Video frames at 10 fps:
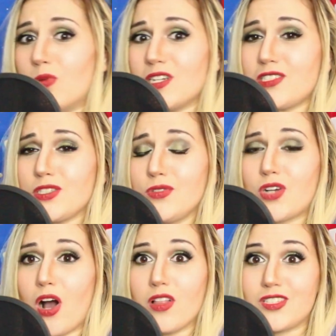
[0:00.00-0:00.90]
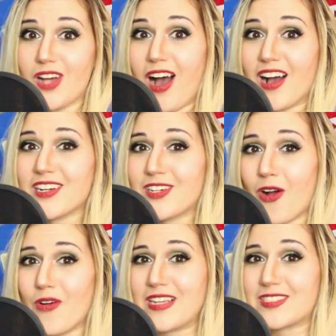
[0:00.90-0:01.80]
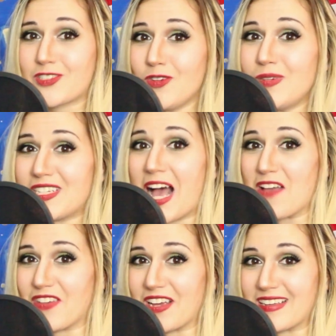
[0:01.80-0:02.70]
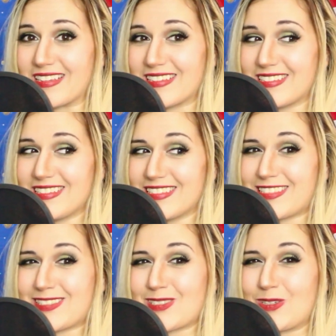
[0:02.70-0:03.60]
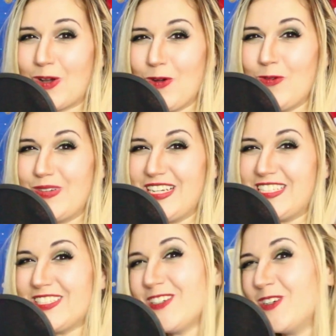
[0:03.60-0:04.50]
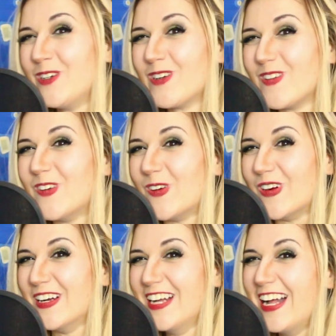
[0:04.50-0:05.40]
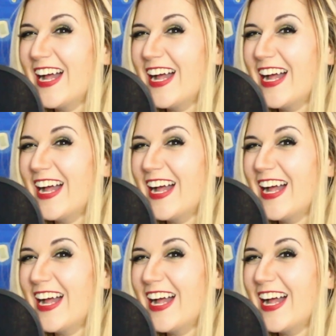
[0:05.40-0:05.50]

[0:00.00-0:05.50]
What do you call a dog going scuba diving? Scooby Doo!